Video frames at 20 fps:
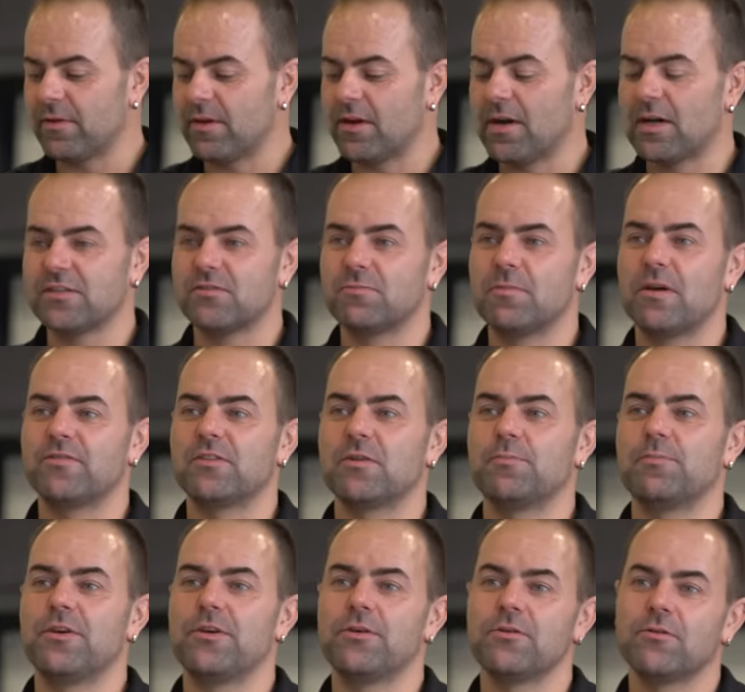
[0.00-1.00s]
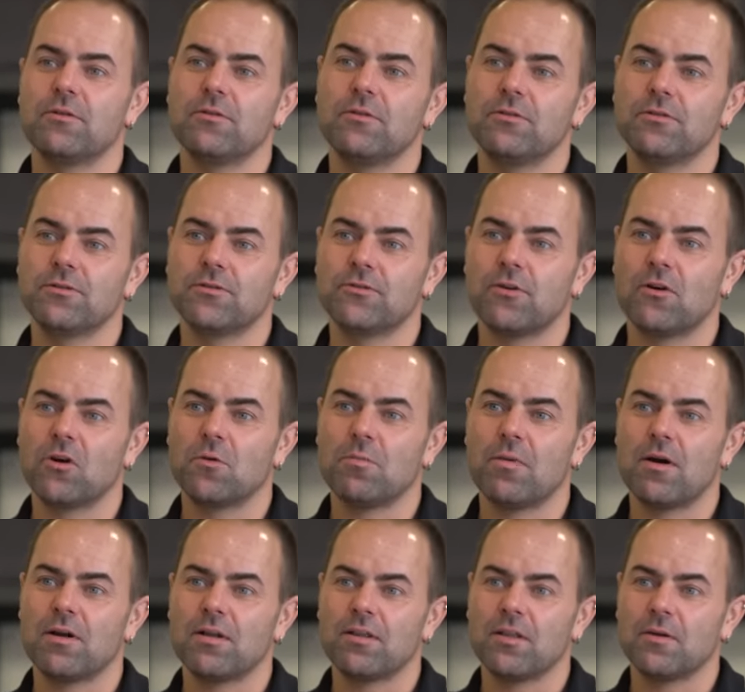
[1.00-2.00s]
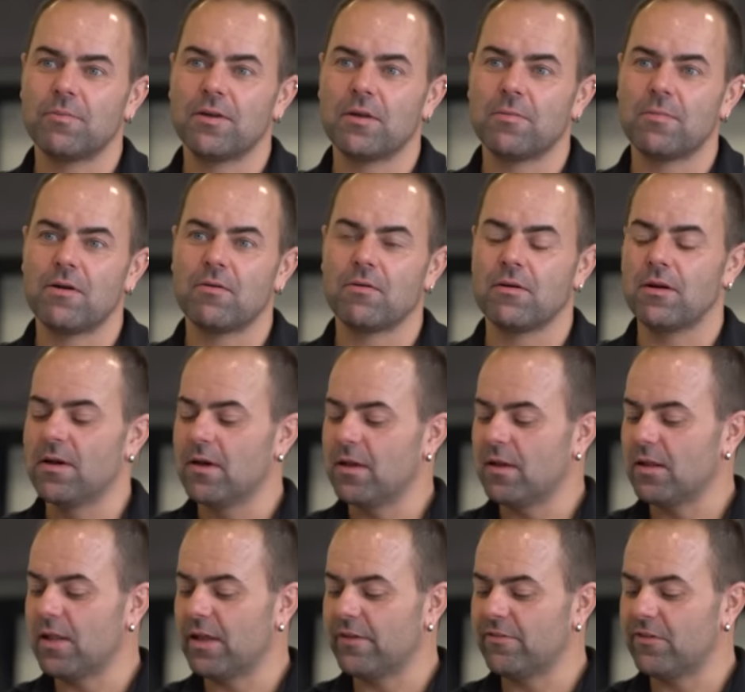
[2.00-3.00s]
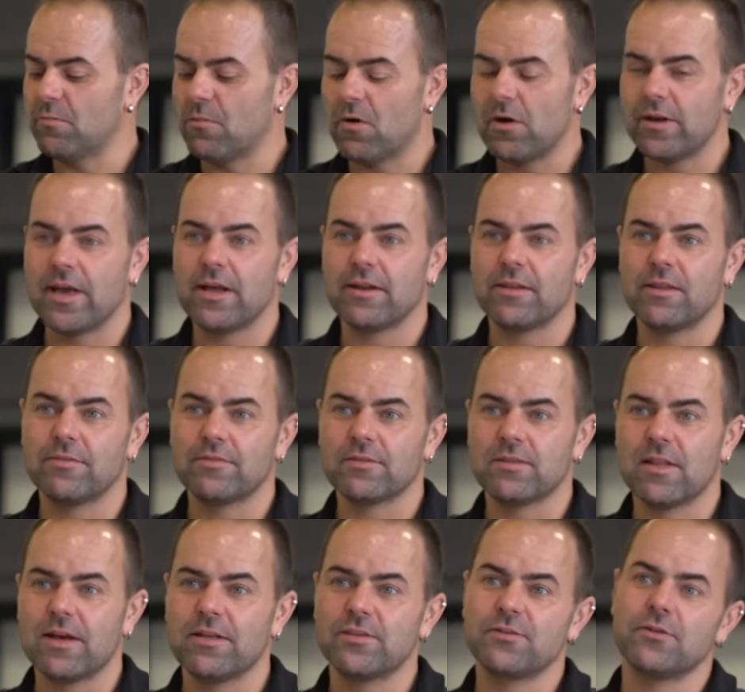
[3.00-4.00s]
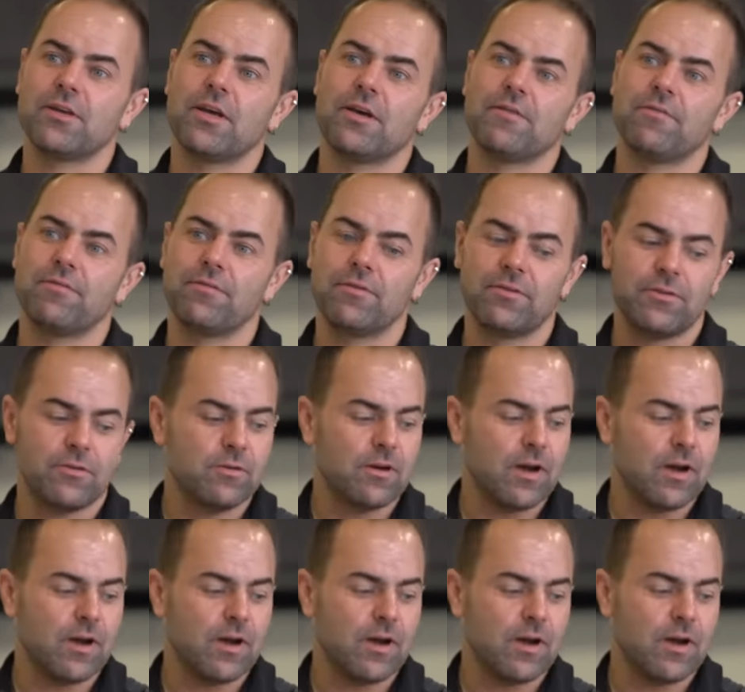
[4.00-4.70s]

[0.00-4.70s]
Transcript: the guys from FCP Euro to talk about a little bit about our LIQUI MOLY additives line to give you